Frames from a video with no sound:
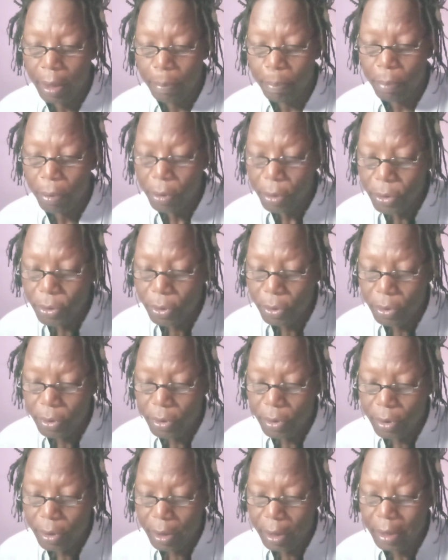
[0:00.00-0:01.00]

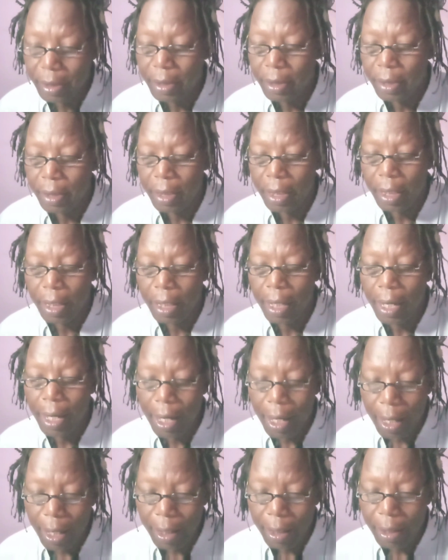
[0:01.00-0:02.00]
Bosons
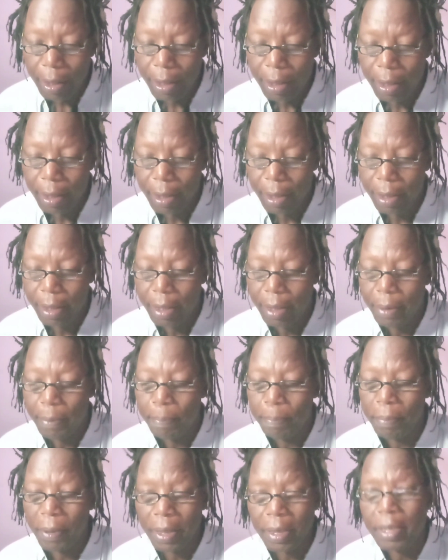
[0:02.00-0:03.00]
are
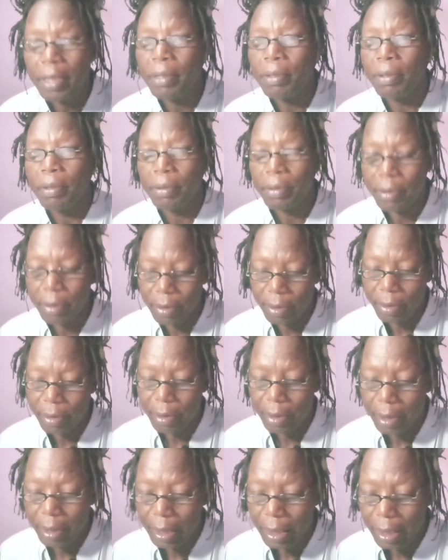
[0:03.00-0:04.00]
particles
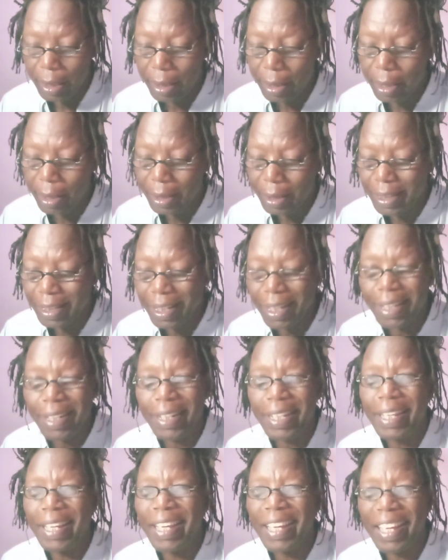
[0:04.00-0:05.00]
that
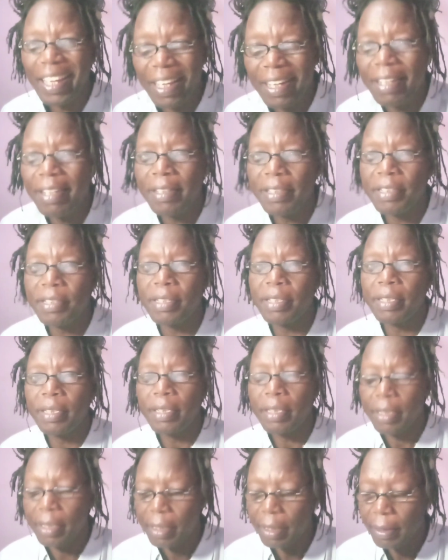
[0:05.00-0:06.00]
carry energy
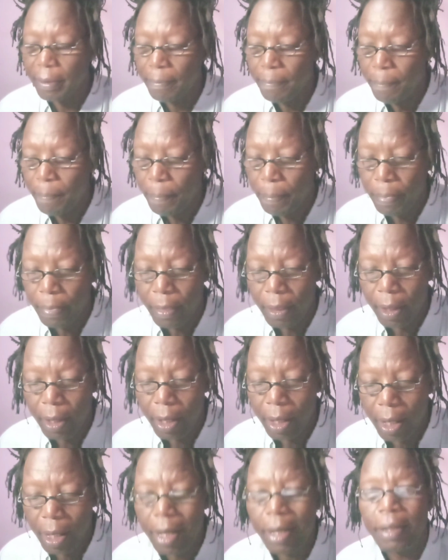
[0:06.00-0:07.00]

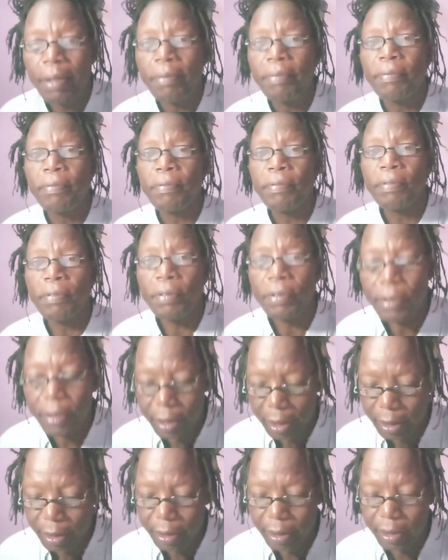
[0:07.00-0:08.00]
and
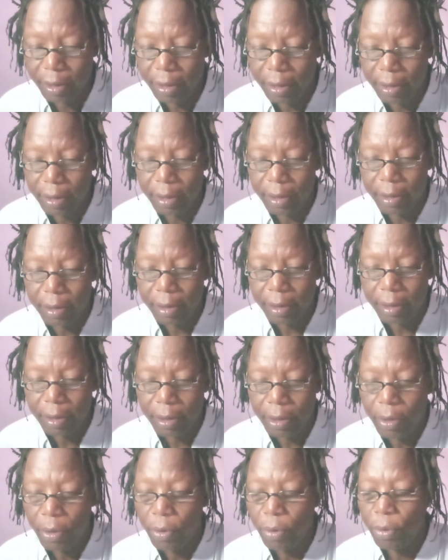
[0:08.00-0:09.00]
forces
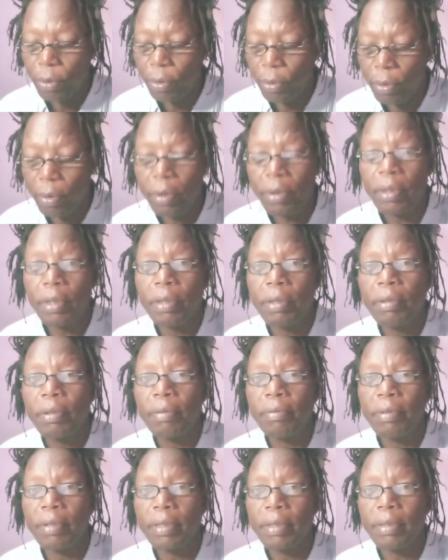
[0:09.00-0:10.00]
throughout the
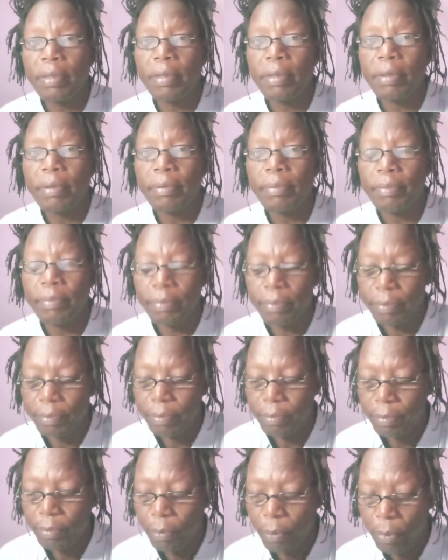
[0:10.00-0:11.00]
universe.
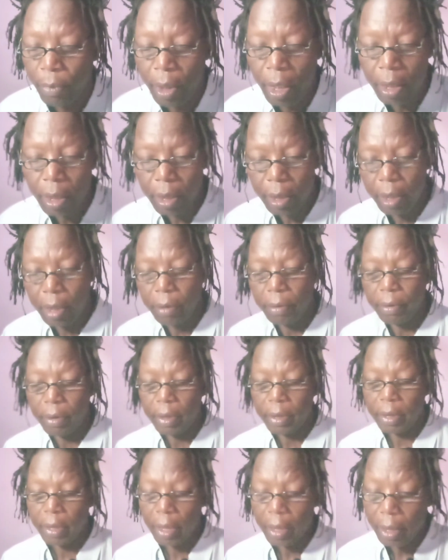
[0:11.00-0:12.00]
Now,
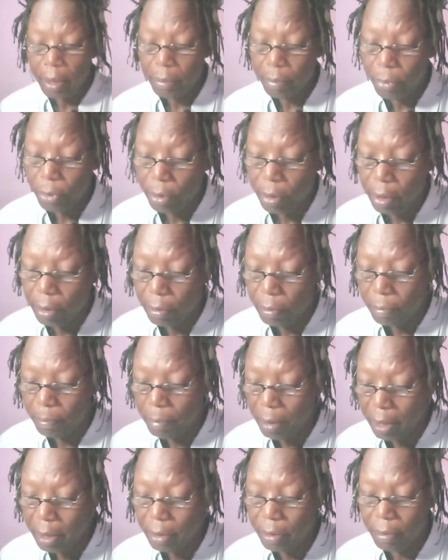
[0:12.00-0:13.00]
the standard model of
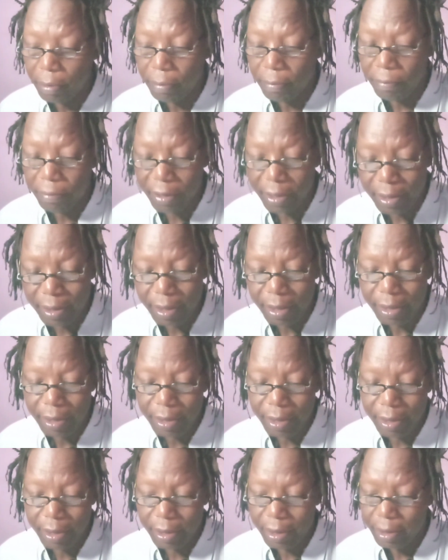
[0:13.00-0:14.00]
particle
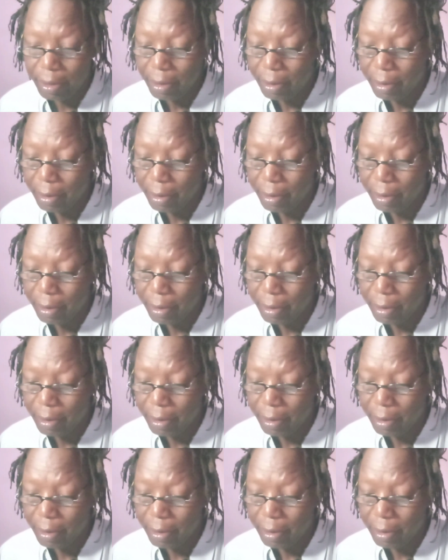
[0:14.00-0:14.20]
physics,